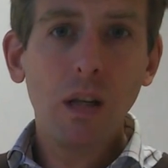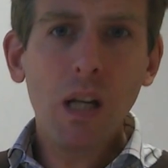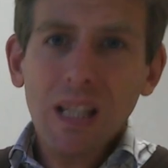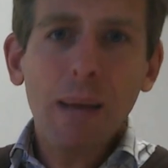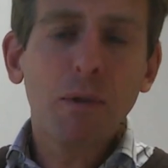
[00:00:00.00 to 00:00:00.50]

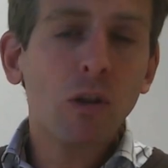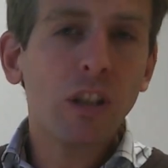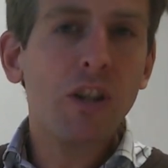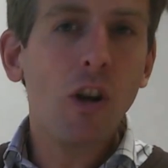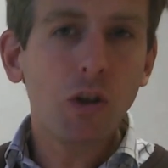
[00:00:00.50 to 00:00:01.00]
It's
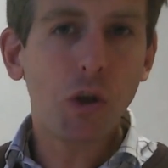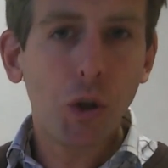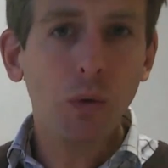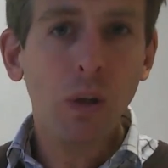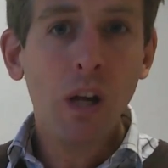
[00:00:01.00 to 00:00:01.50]
absolutely not
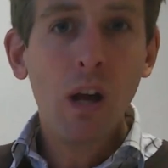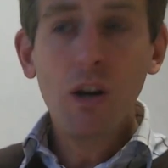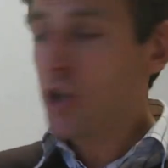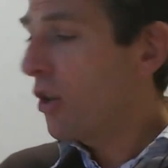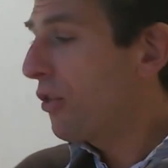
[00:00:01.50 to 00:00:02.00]
true.
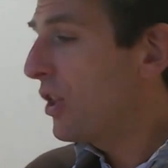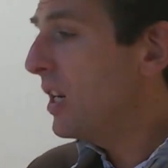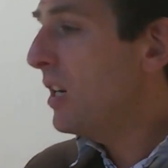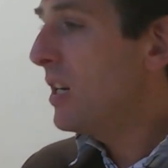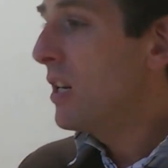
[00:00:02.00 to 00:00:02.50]
Just
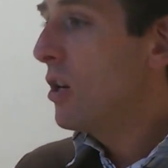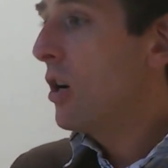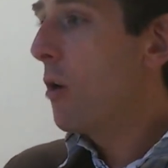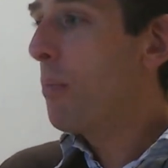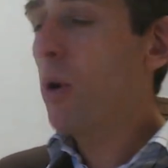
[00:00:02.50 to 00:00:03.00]
think
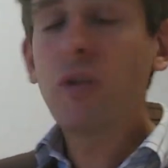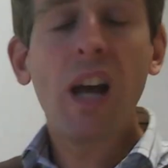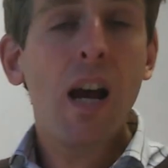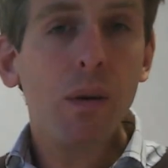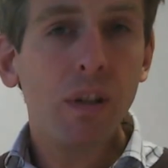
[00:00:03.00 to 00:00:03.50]
about
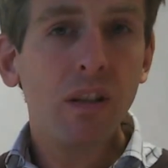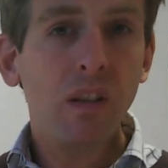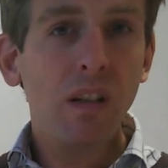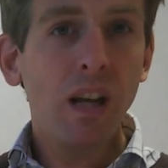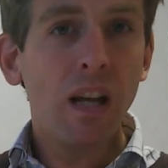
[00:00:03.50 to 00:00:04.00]

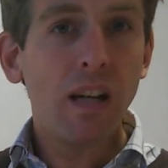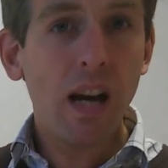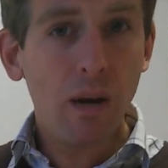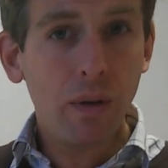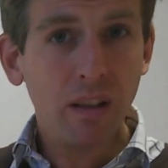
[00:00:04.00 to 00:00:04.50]
R&D and
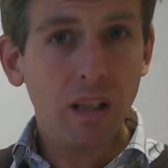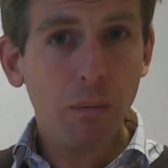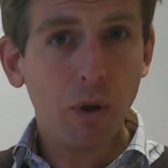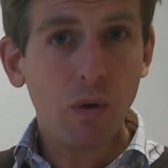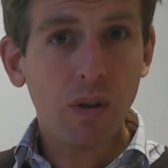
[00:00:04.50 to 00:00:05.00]
R&D
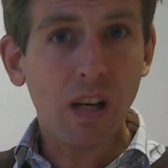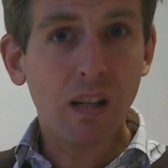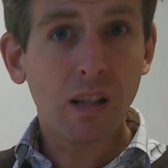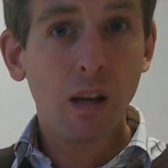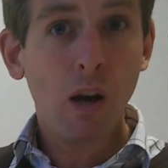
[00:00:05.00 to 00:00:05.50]

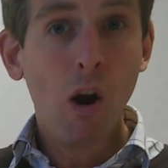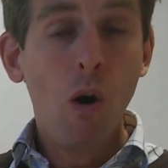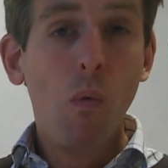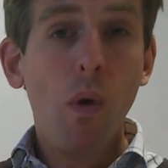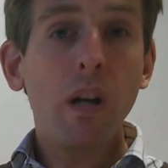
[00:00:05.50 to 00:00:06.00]
process.
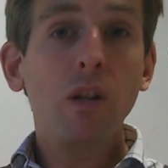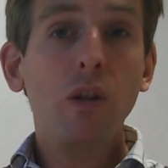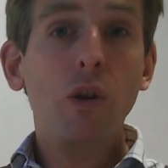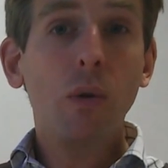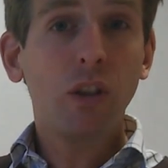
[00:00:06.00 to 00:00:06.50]
When
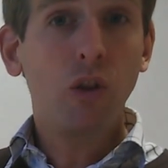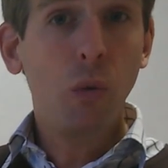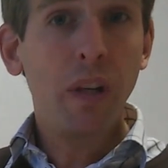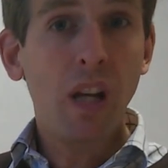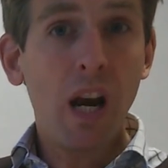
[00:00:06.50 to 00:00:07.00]
you are
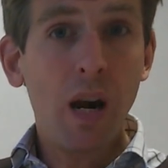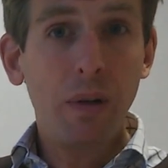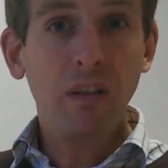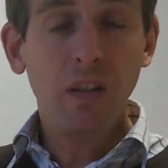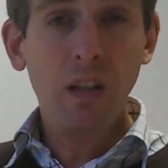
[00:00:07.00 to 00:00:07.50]
doing
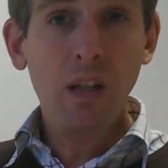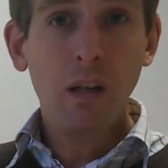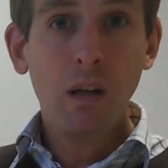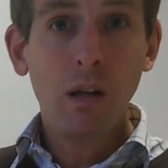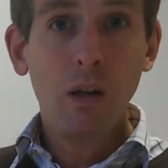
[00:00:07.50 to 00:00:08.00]
R&D,
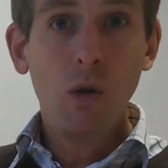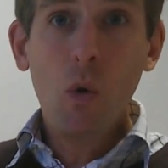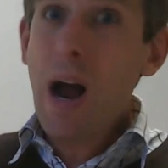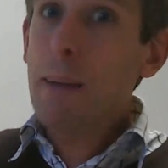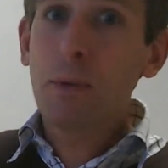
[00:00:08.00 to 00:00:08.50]

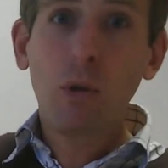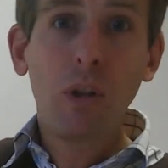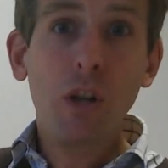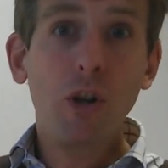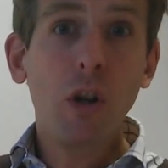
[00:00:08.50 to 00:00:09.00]
you
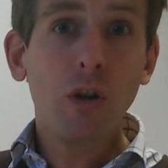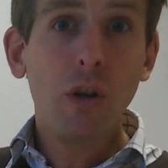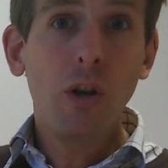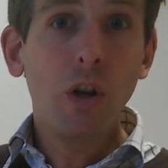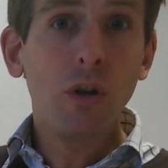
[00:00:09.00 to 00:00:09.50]
absolutely
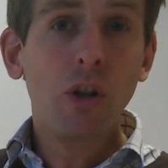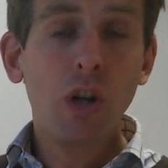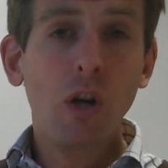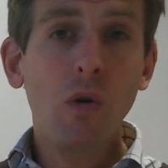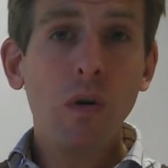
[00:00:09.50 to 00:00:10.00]
don't
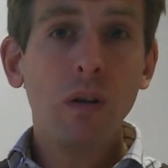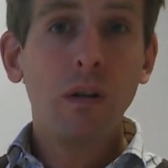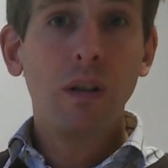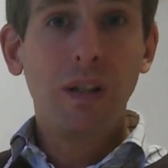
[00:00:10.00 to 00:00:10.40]
know